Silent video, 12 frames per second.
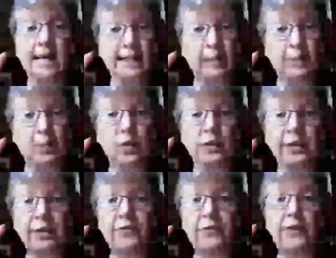
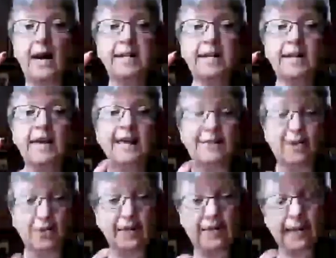spools of thread.
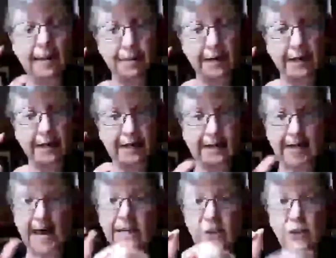They're the same thickness
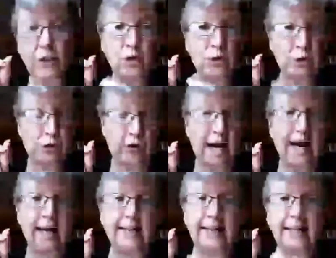as two
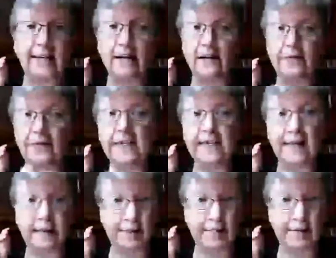strands of the
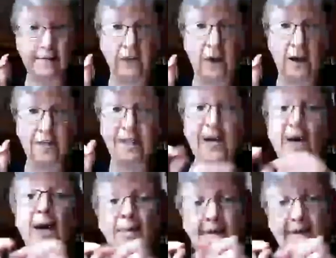DMC floss,
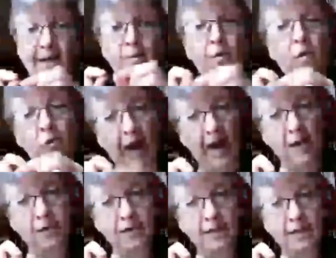but they're more
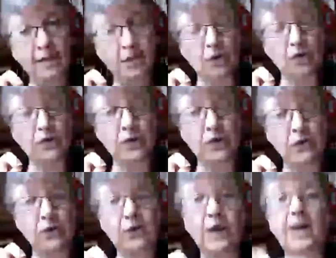round than if you use
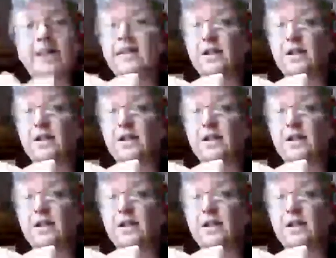two strands